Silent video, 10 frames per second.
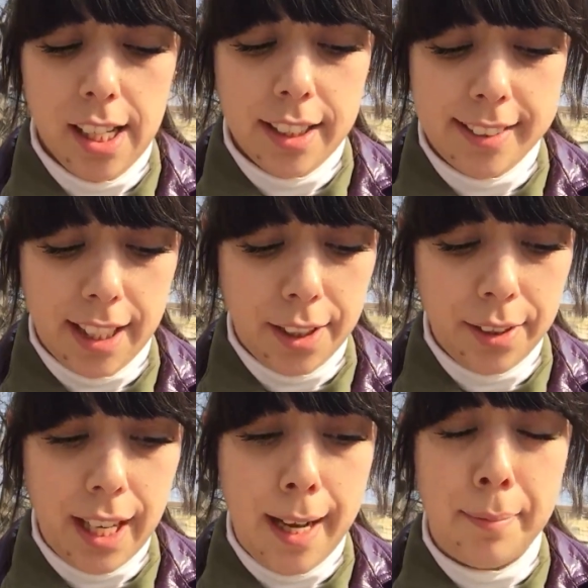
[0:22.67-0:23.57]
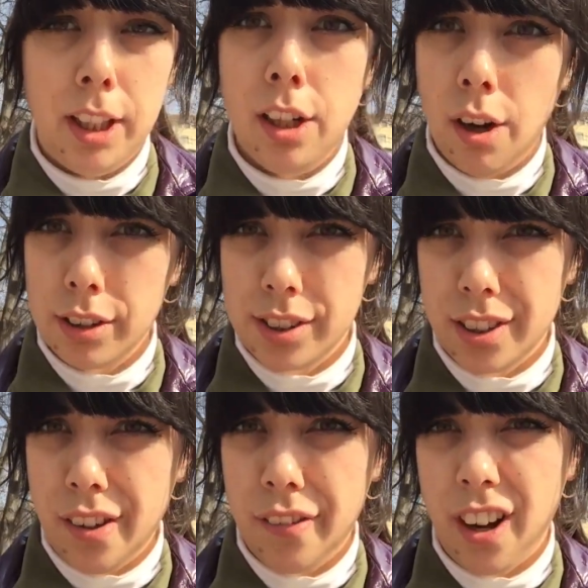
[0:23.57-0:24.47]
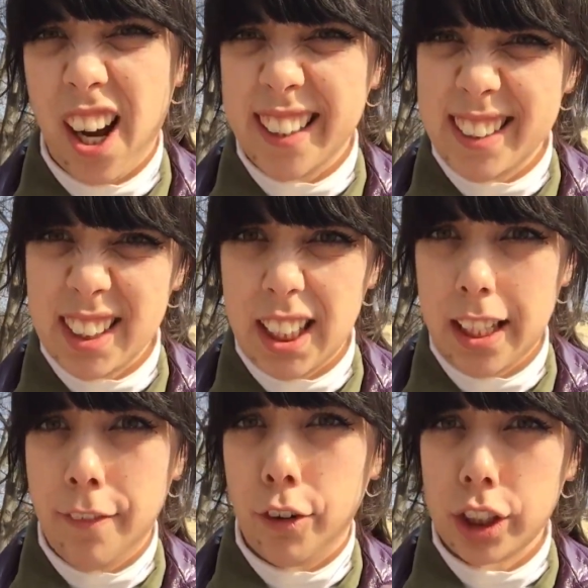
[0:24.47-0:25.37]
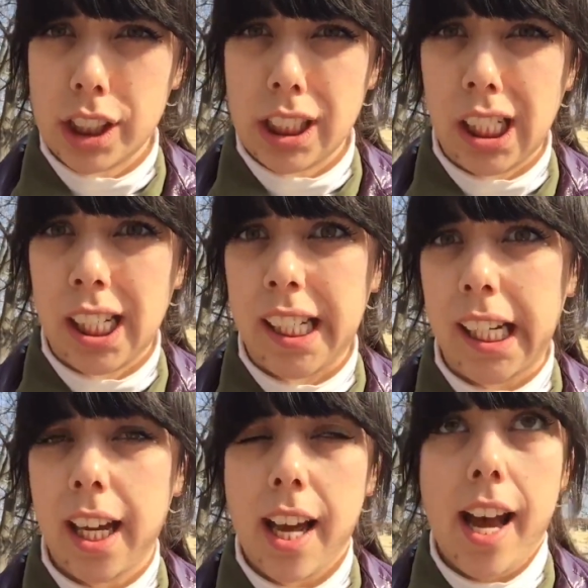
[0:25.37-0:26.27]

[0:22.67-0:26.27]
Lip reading: So lots of icy, frosty